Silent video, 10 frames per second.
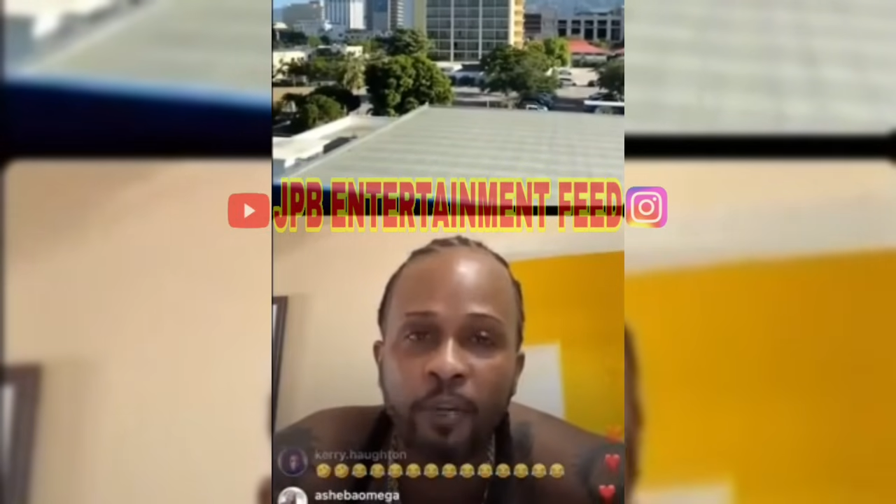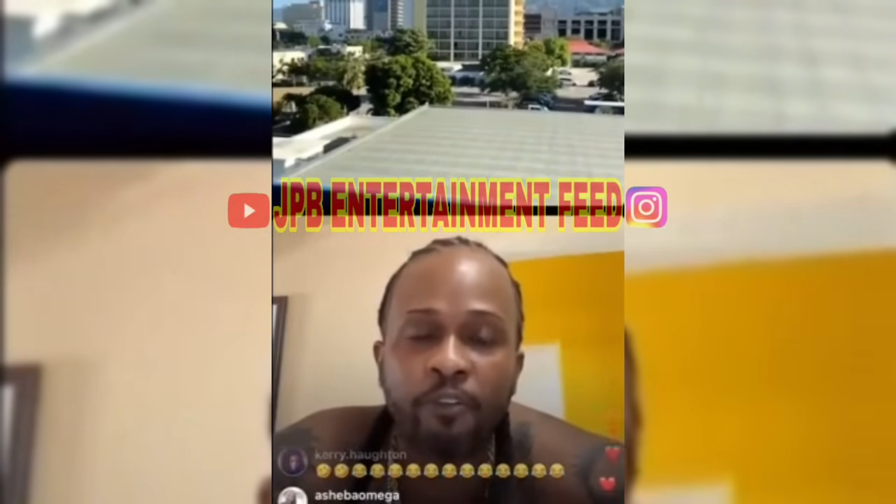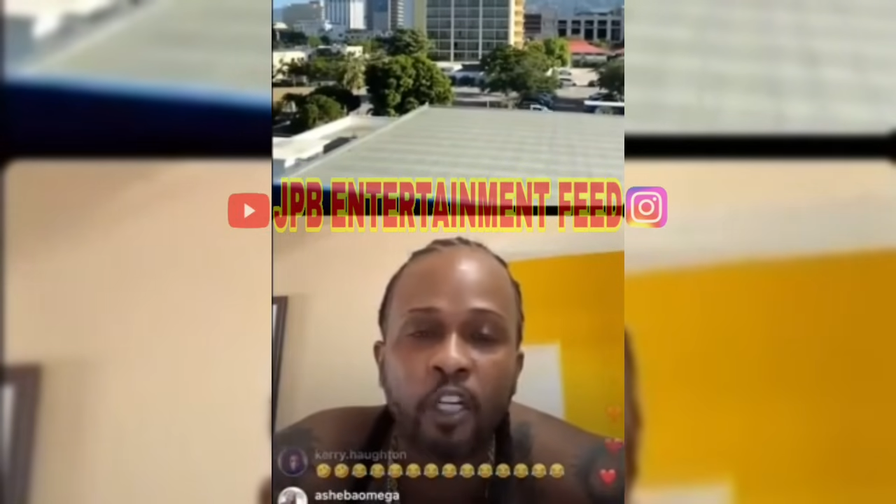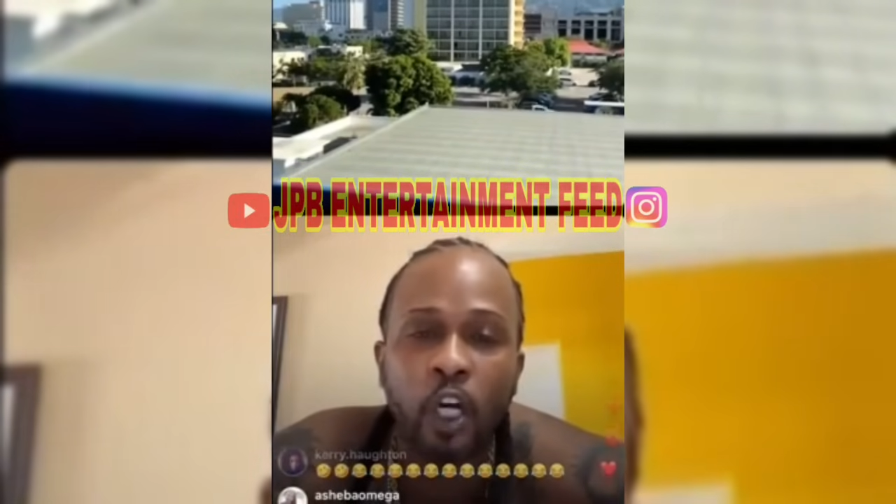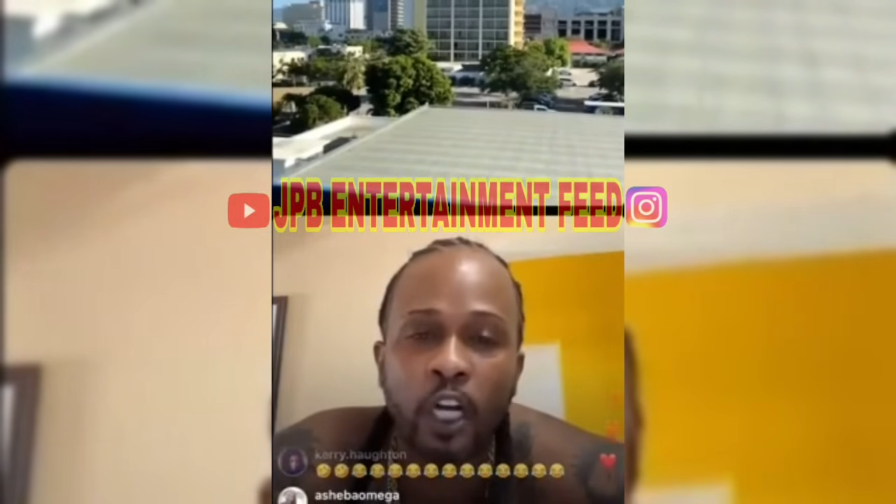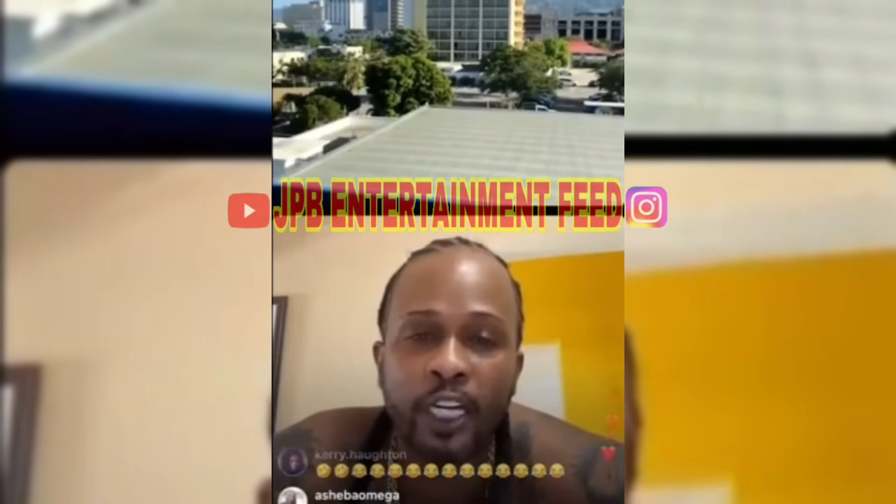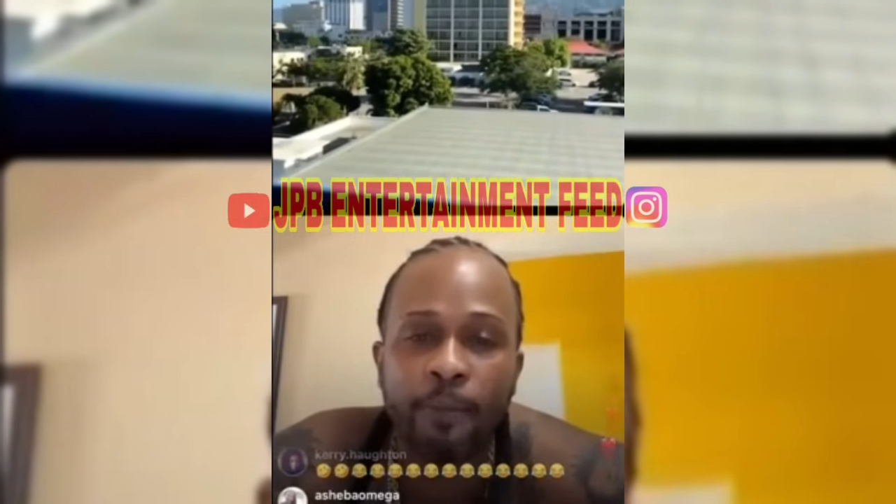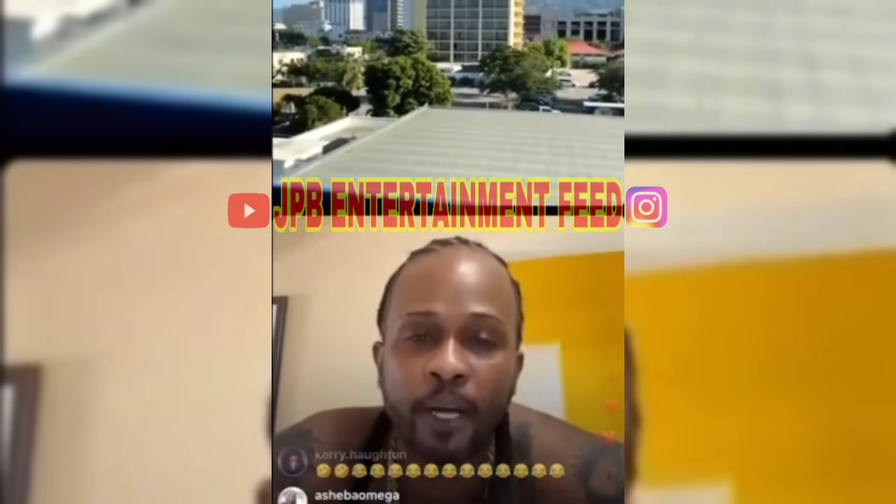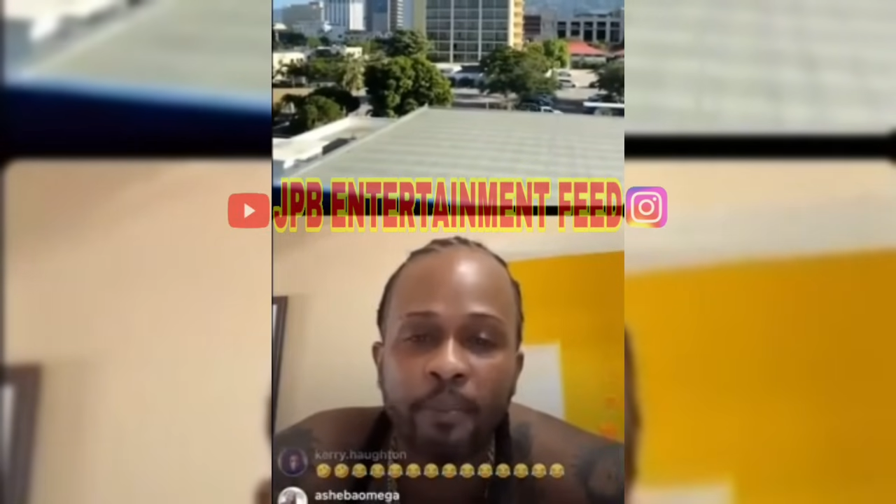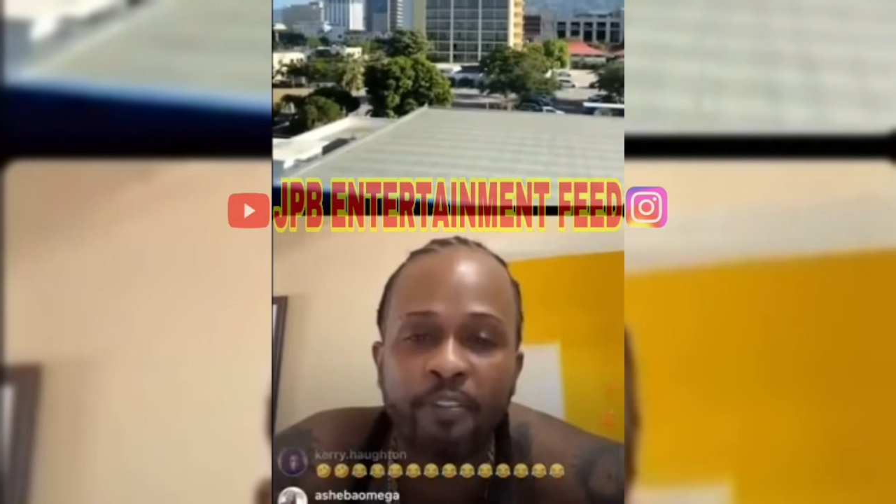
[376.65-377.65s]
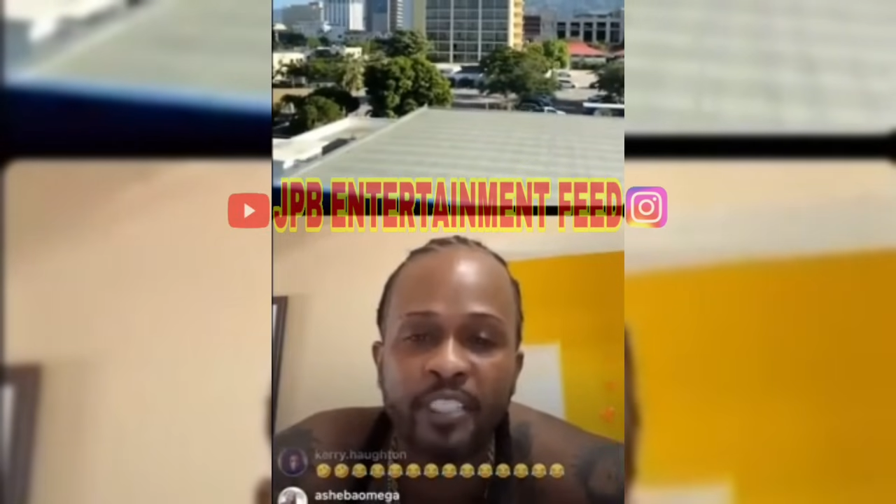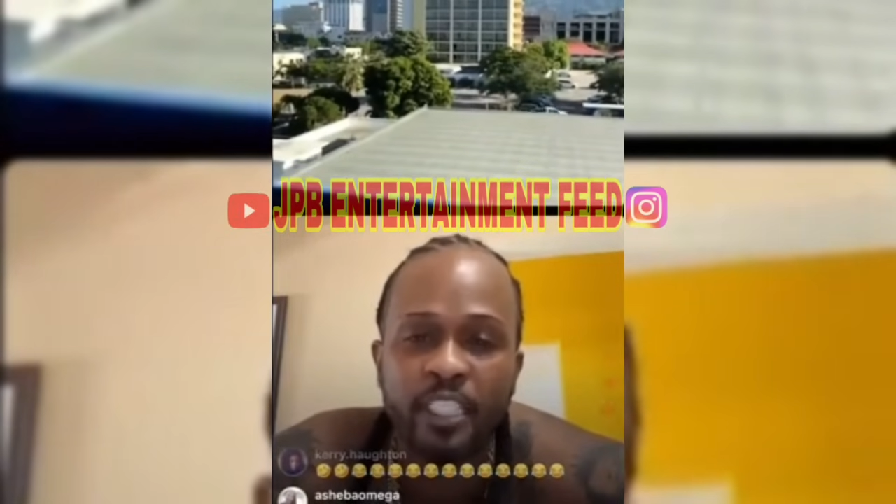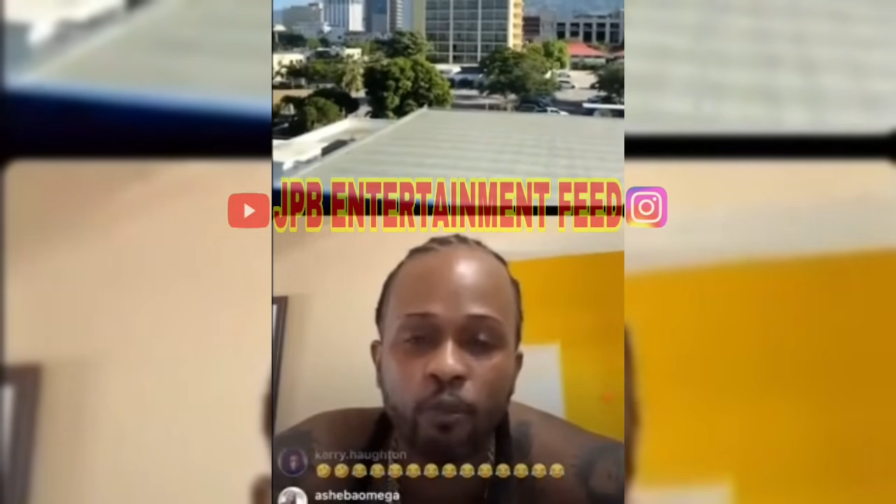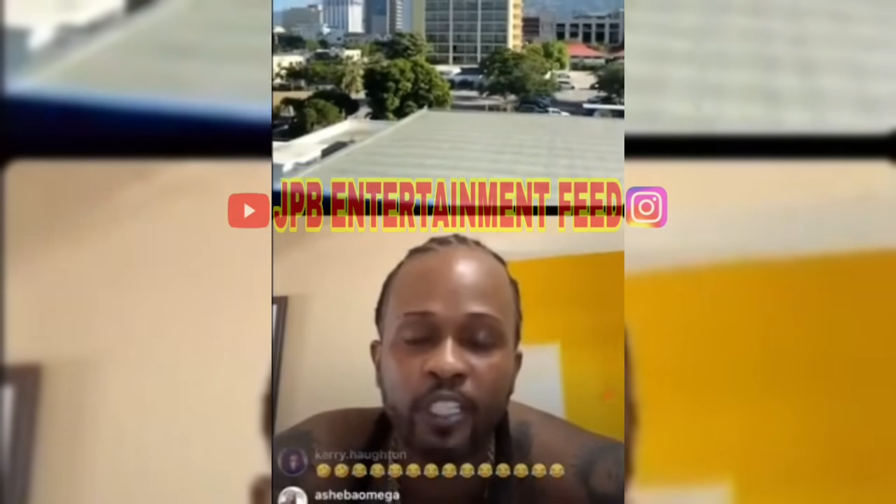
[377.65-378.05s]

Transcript: me have to call them back, me have to deal